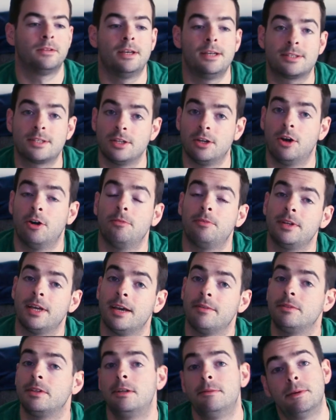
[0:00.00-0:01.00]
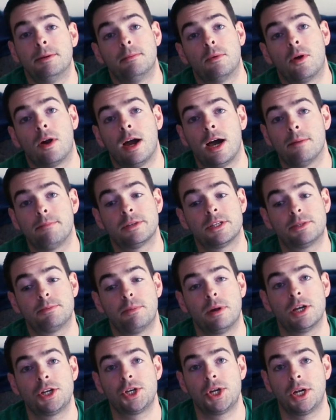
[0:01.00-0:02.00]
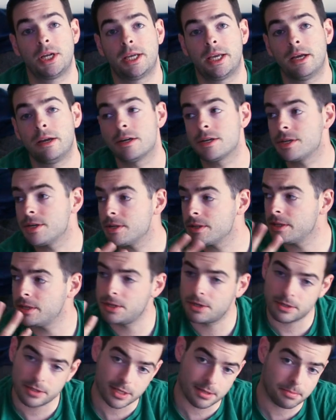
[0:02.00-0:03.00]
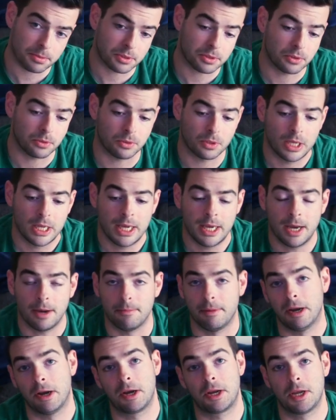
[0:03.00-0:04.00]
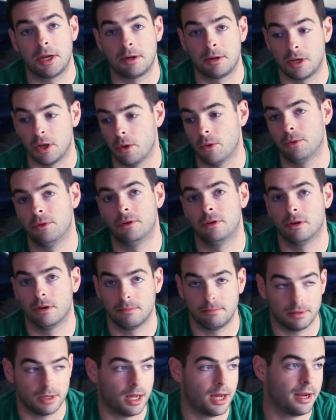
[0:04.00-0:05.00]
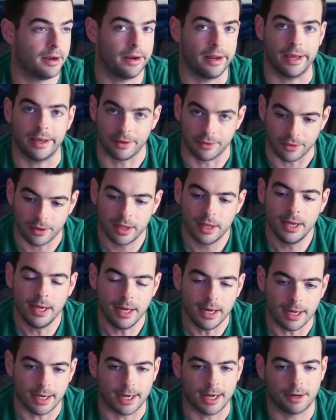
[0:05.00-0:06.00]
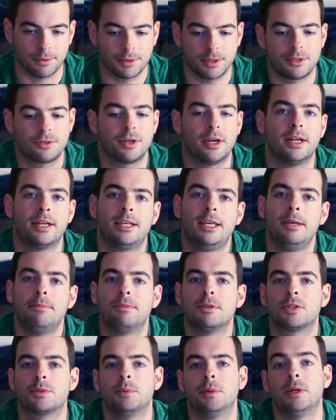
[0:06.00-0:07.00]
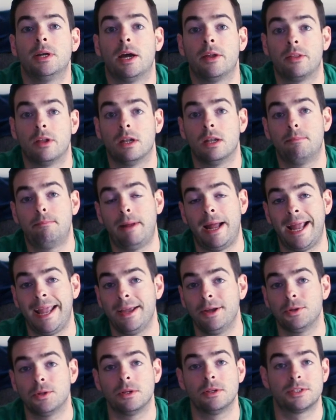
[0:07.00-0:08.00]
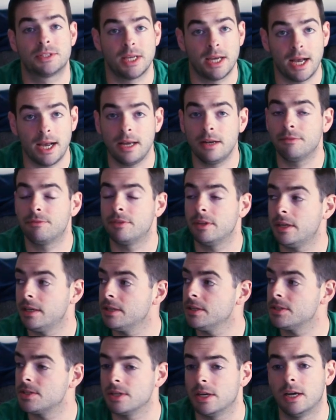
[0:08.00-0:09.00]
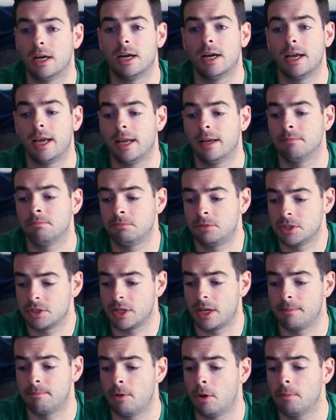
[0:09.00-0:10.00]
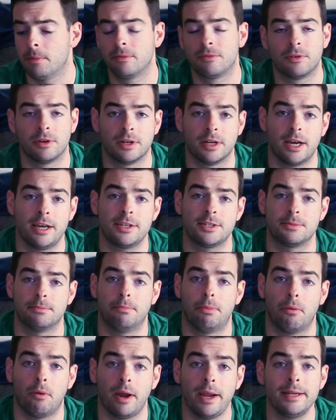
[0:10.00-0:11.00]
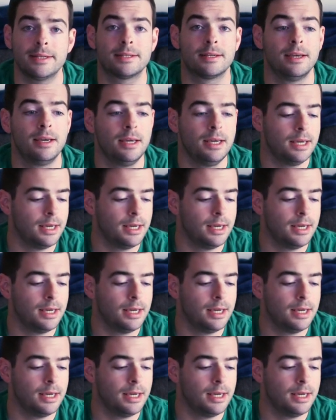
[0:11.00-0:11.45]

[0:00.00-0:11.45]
it's gonna hopefully have a little bit more hop expression and character than your typical American golden or blonde ale. Uh, really trying to keep this one on the pale side of things, uh, and just I'm hoping for a nice, bright,